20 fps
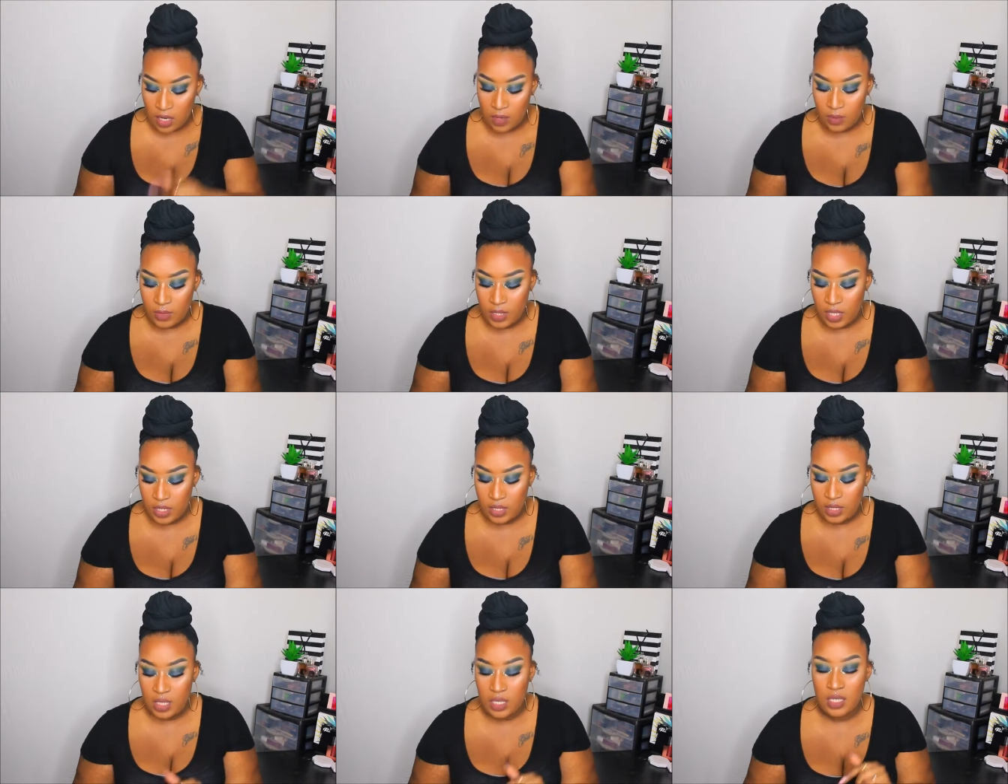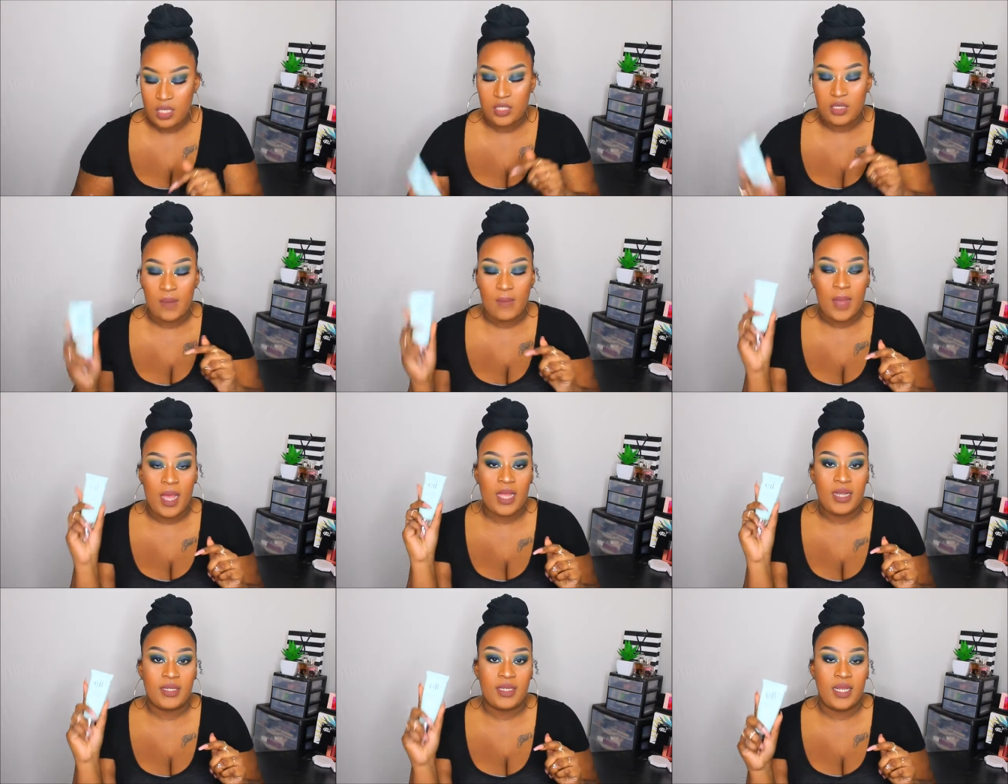Um, this is
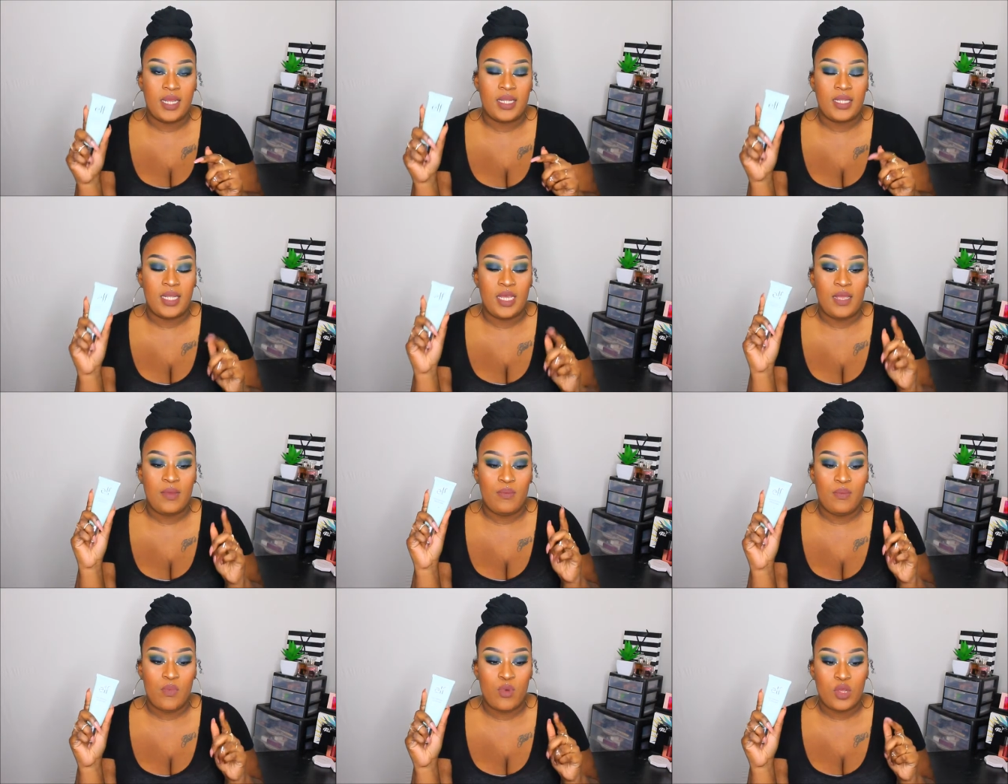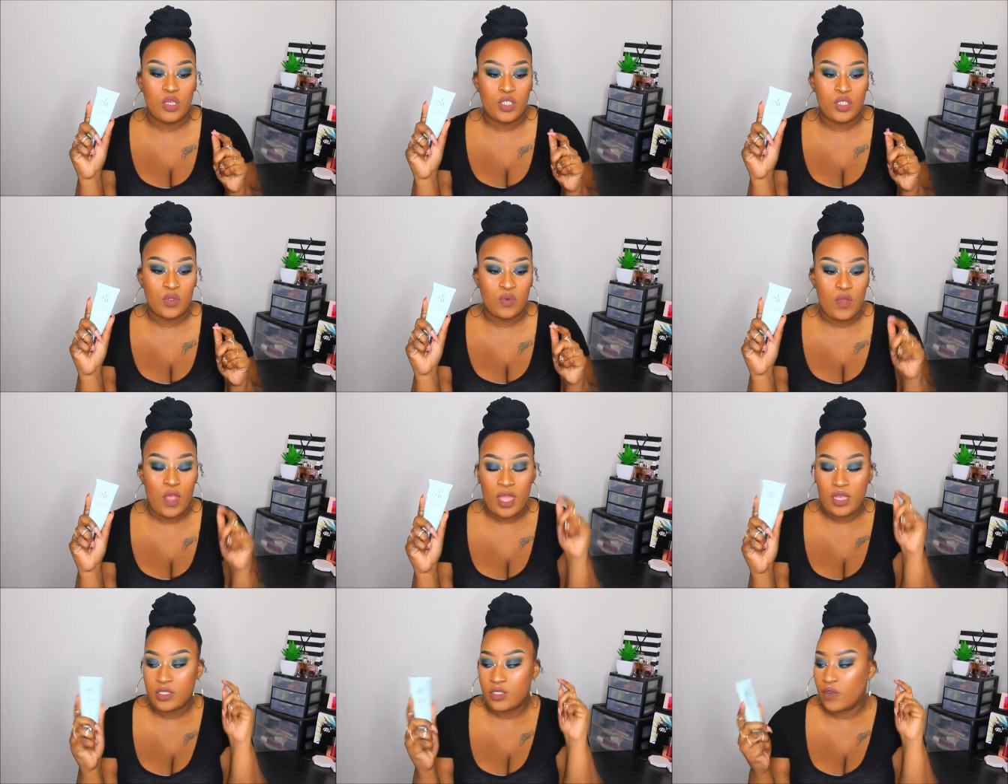my daily
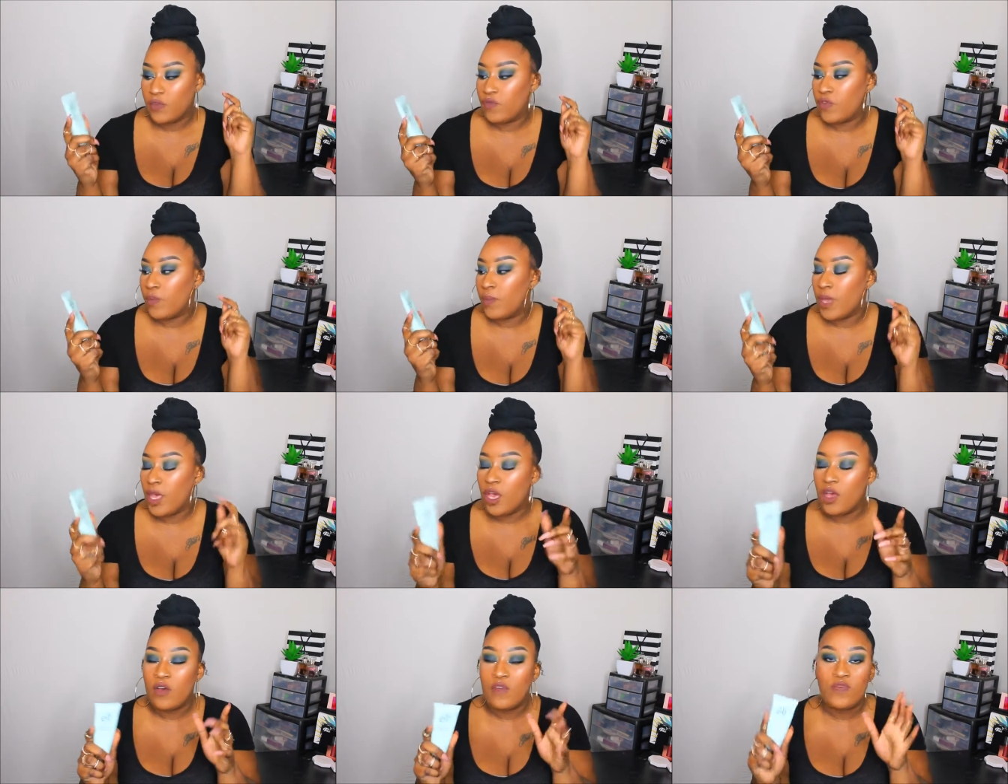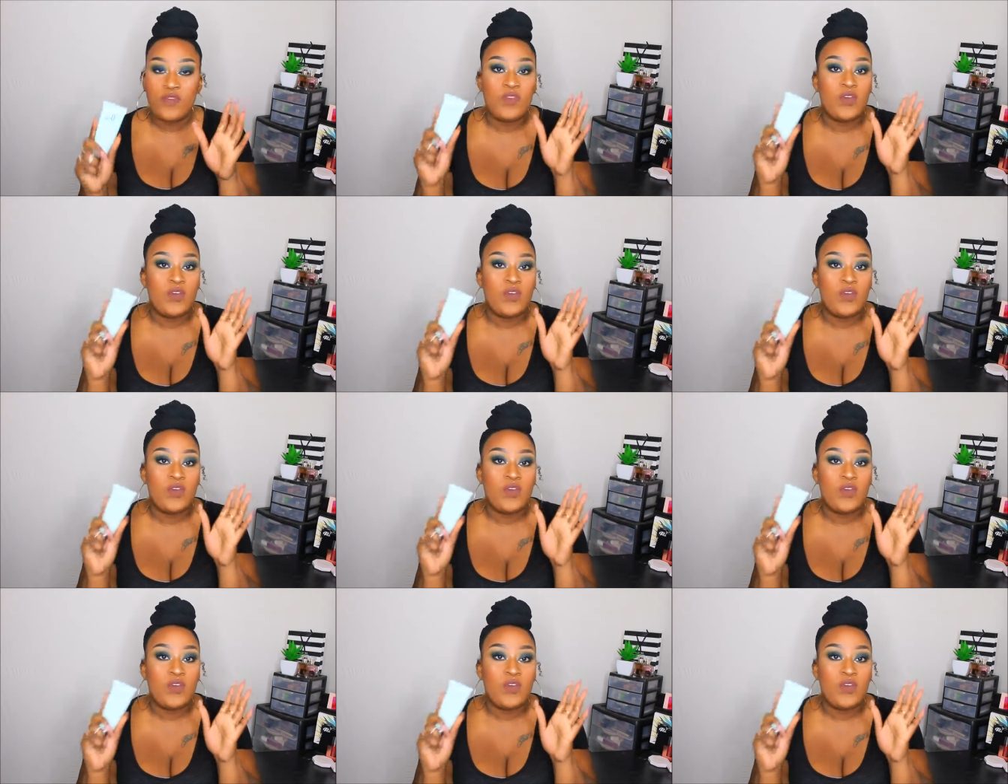moisturizer from e.l.f.